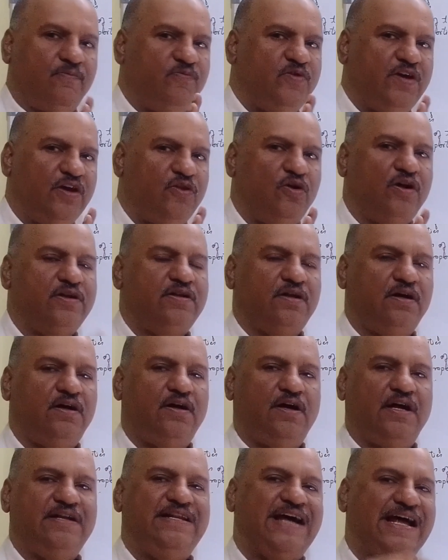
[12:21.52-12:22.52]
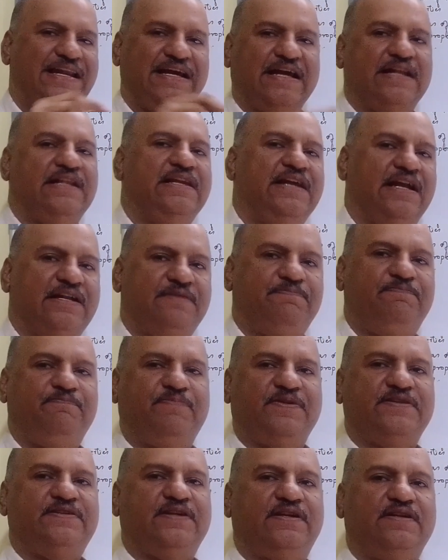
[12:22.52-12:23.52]
we are not directly
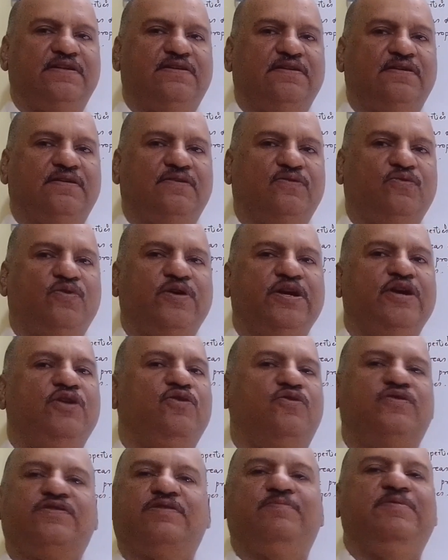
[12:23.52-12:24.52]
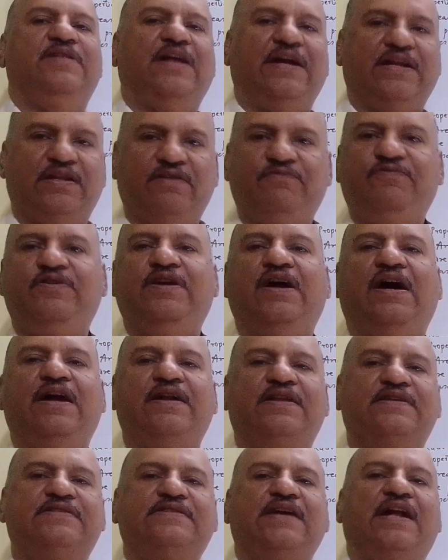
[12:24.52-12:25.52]
at present going into similarity. We are
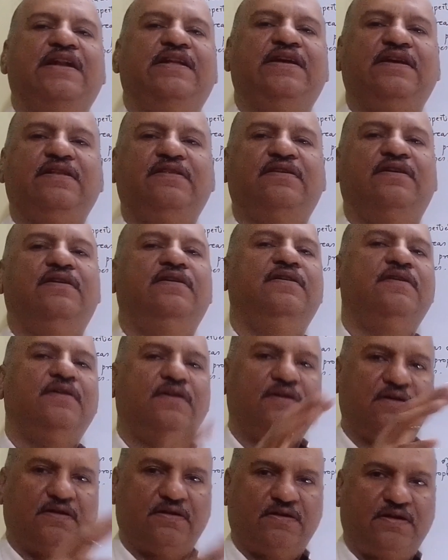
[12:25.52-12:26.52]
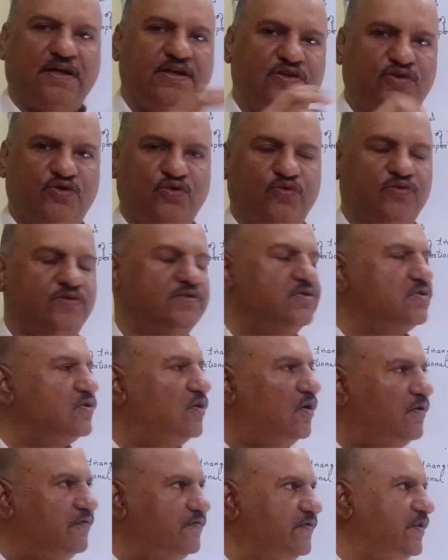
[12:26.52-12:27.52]
understanding the ratios
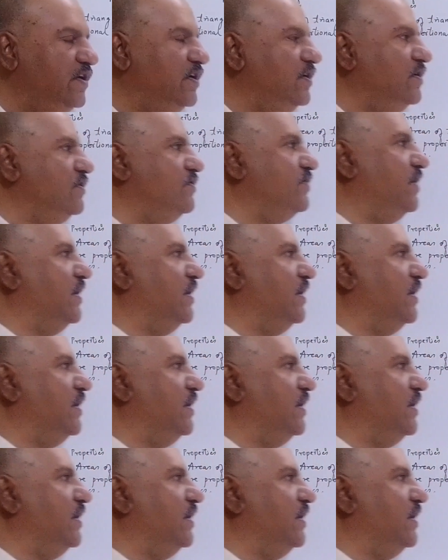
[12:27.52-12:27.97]
of the